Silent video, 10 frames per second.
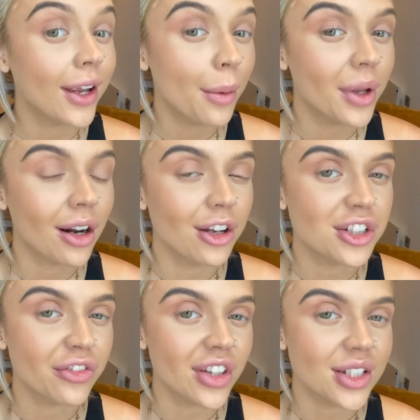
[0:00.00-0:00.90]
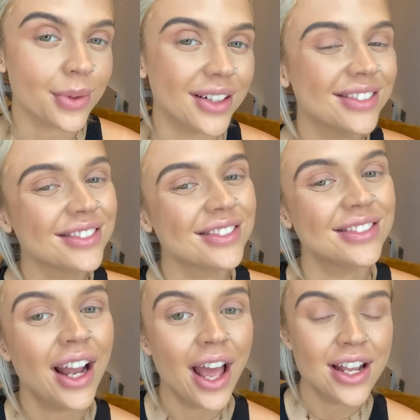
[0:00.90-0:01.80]
get a bit closer for this one.
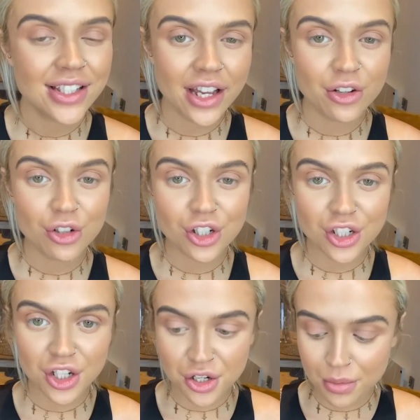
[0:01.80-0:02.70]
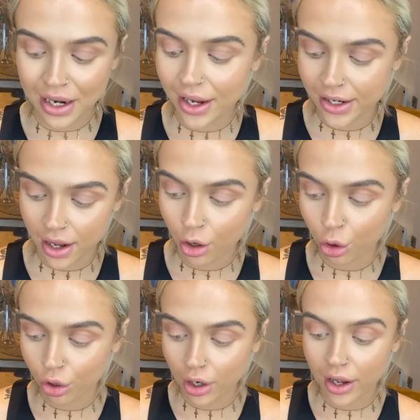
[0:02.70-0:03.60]
So just to do my liner,
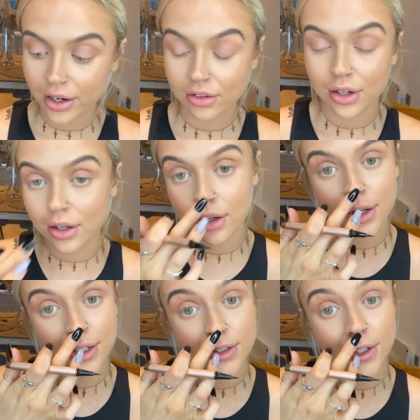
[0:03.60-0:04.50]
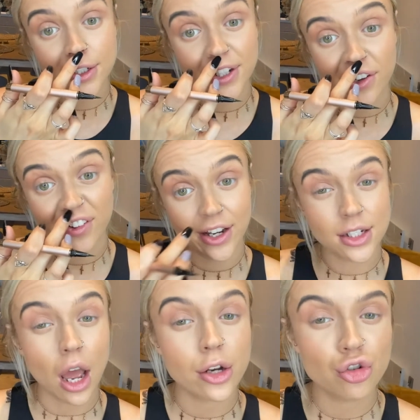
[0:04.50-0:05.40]
all I literally do is
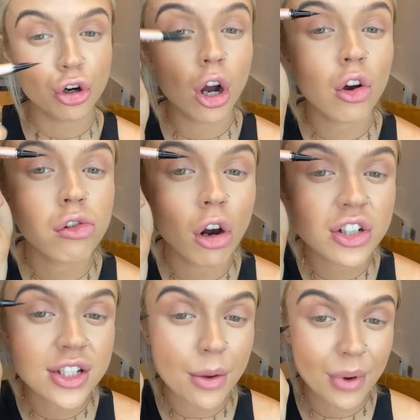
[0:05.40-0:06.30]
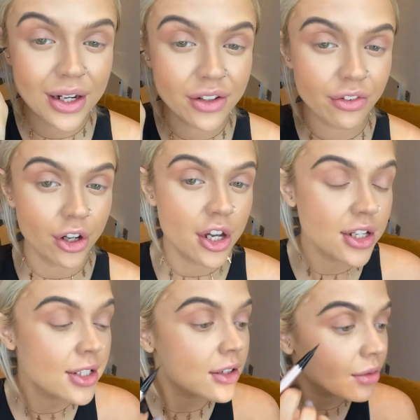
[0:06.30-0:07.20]
I draw across my lid
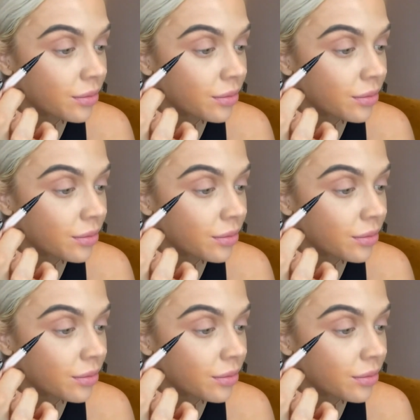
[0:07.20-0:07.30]
first.